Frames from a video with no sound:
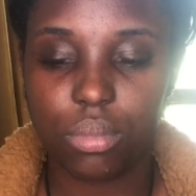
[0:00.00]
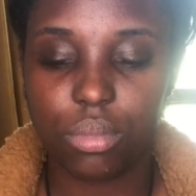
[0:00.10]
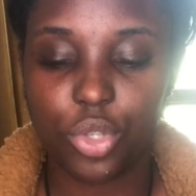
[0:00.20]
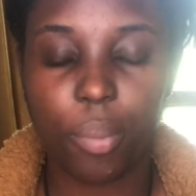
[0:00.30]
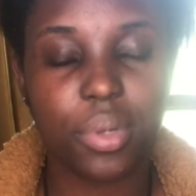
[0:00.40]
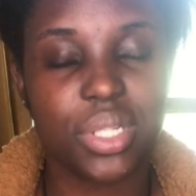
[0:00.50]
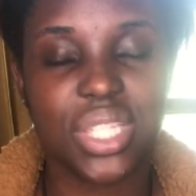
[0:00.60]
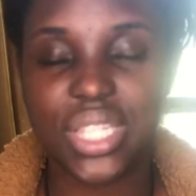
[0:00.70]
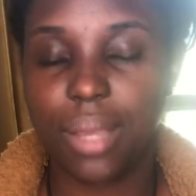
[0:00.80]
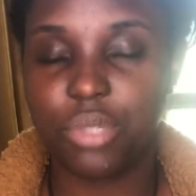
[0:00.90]
your
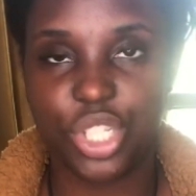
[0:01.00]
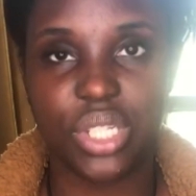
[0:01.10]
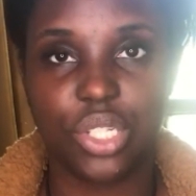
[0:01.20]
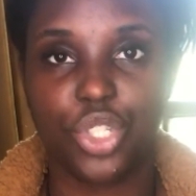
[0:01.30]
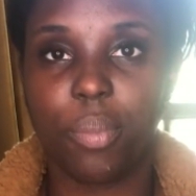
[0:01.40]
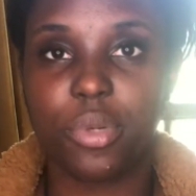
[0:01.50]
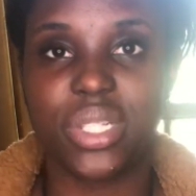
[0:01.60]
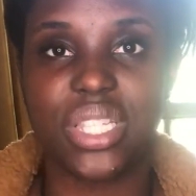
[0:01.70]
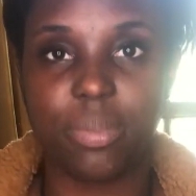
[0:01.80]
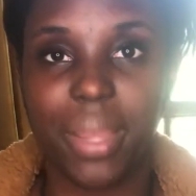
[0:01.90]
perceptions, your
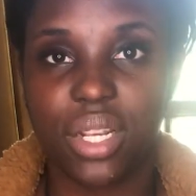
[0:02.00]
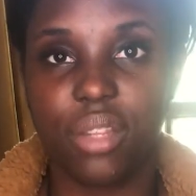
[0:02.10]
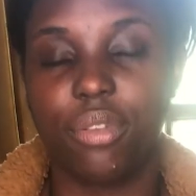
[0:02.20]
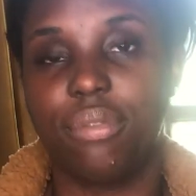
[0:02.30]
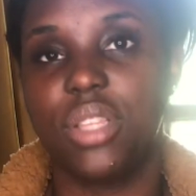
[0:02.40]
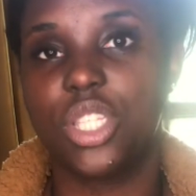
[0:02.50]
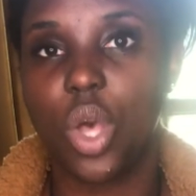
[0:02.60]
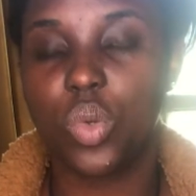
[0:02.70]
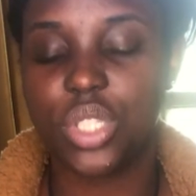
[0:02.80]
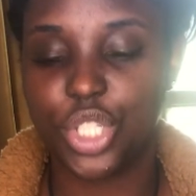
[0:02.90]
perspective of this
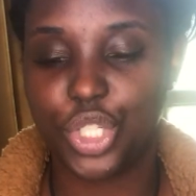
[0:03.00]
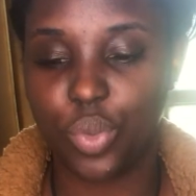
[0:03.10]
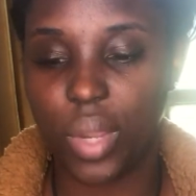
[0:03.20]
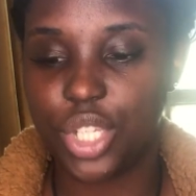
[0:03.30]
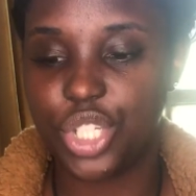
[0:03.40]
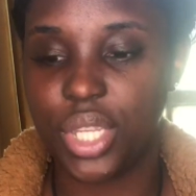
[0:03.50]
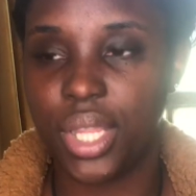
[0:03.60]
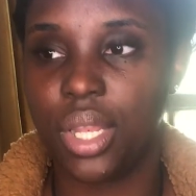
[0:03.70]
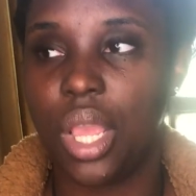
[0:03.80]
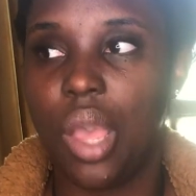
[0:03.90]
whole
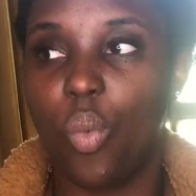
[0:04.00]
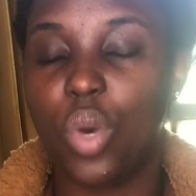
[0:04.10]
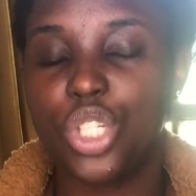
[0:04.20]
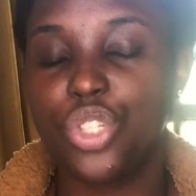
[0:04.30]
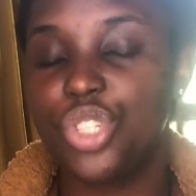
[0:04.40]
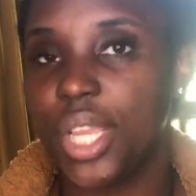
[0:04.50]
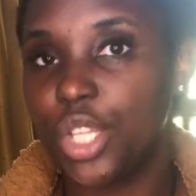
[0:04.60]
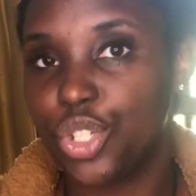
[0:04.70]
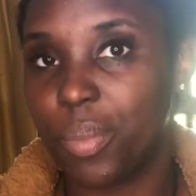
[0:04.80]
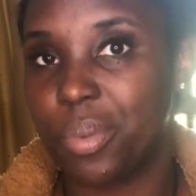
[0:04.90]
situation, once you
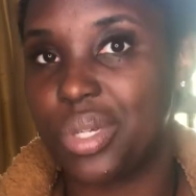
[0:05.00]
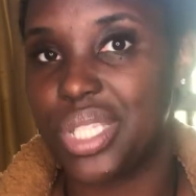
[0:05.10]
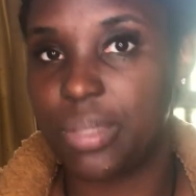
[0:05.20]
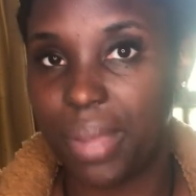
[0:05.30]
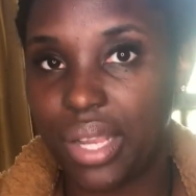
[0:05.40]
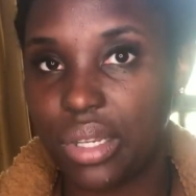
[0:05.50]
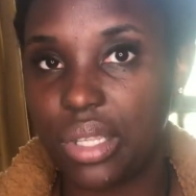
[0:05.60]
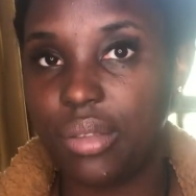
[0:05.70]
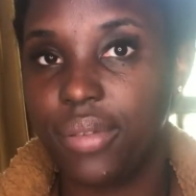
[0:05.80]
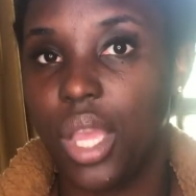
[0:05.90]
change your
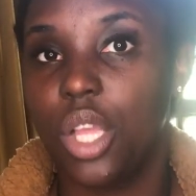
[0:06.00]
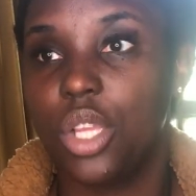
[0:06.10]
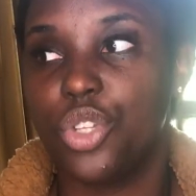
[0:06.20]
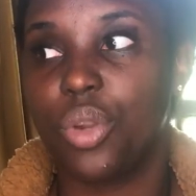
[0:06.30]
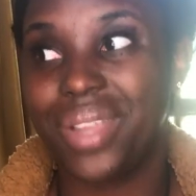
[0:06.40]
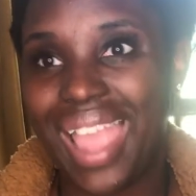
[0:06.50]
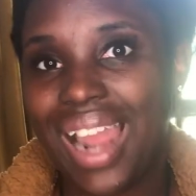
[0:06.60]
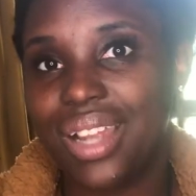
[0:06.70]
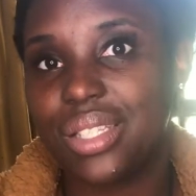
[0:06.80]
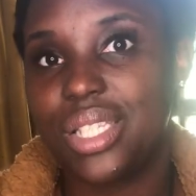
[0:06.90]
perspective, your
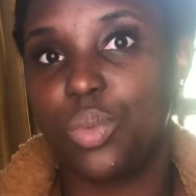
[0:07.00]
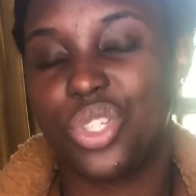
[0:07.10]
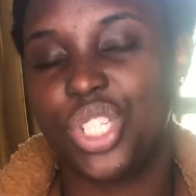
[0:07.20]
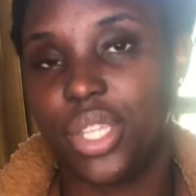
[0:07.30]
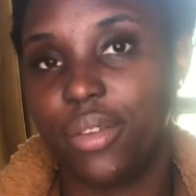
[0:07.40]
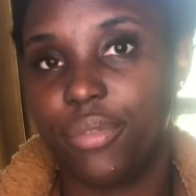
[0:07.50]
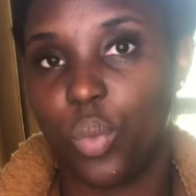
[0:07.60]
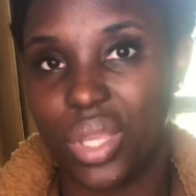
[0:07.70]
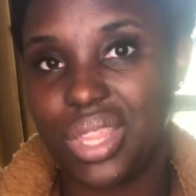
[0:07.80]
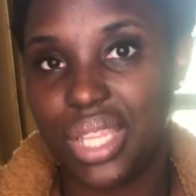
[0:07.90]
reality will shift
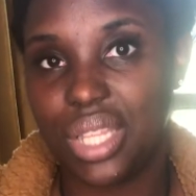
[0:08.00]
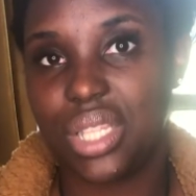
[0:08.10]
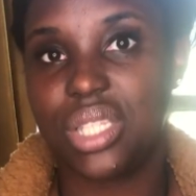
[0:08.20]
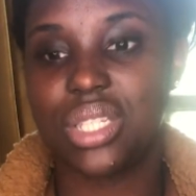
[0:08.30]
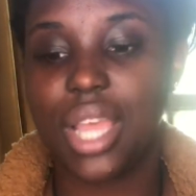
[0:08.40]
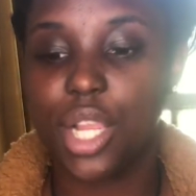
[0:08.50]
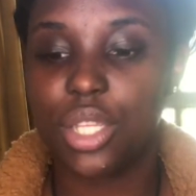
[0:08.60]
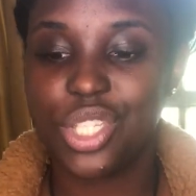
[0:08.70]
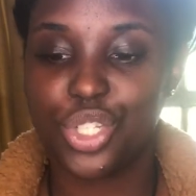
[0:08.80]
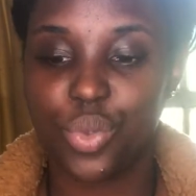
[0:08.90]
with it. This entire
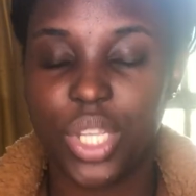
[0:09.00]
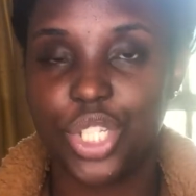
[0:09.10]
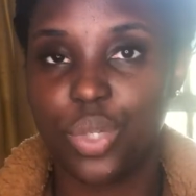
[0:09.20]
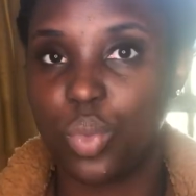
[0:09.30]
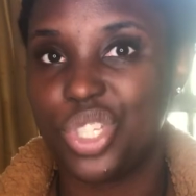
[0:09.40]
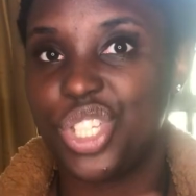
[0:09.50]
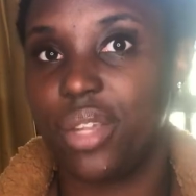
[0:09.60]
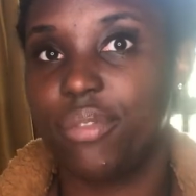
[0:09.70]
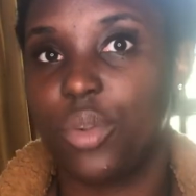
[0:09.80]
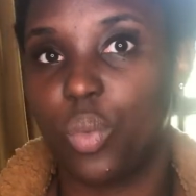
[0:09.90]
situation will
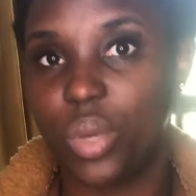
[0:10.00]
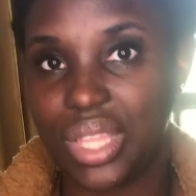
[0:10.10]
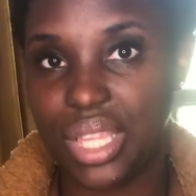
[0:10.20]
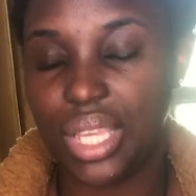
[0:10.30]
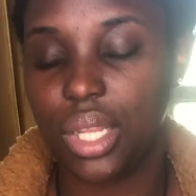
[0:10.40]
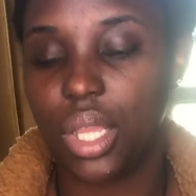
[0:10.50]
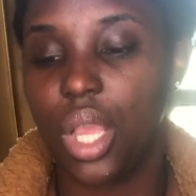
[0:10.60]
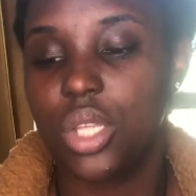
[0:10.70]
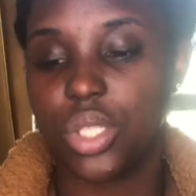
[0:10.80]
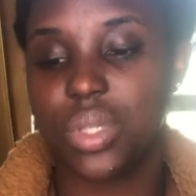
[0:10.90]
shift with it.
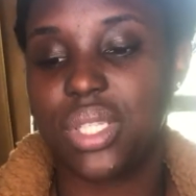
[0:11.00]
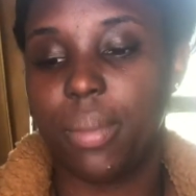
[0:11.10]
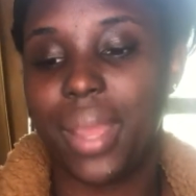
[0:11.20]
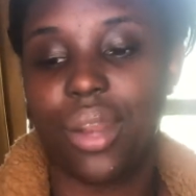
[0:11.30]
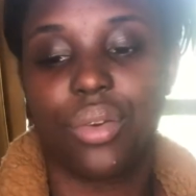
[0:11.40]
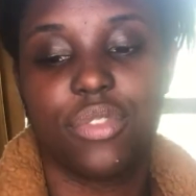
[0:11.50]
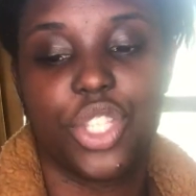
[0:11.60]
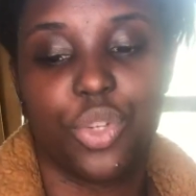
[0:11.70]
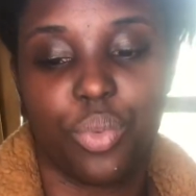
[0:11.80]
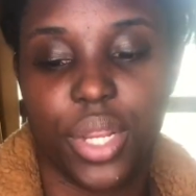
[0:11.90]
So it's a matter of
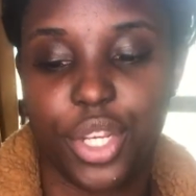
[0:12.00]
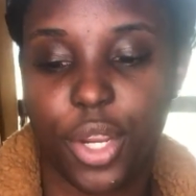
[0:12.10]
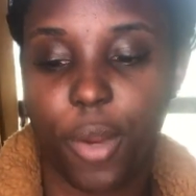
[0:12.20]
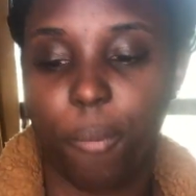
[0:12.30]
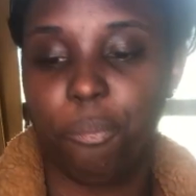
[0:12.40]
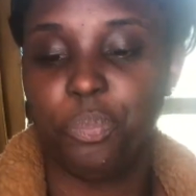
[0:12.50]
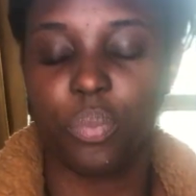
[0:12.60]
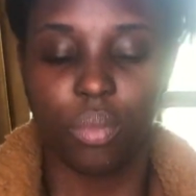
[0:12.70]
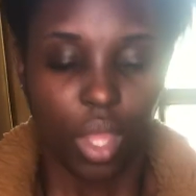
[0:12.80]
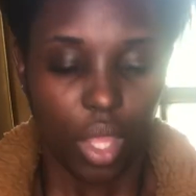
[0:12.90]
surrender.
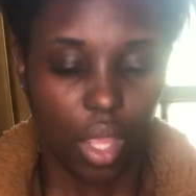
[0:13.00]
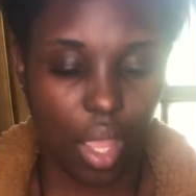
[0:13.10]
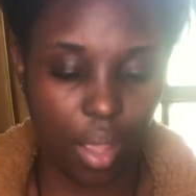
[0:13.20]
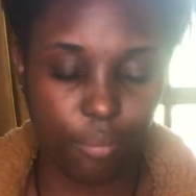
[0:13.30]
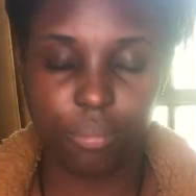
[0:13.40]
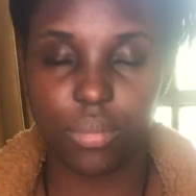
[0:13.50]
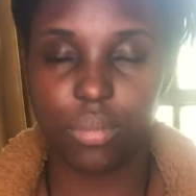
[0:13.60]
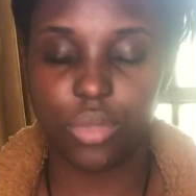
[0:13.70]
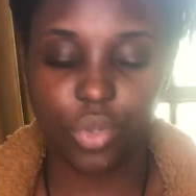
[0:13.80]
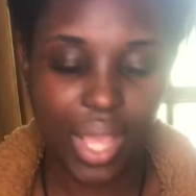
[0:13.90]

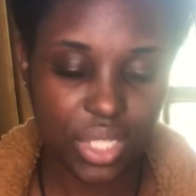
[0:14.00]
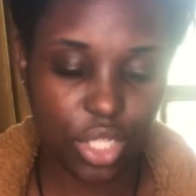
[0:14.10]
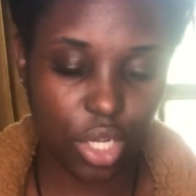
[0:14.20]
You guys are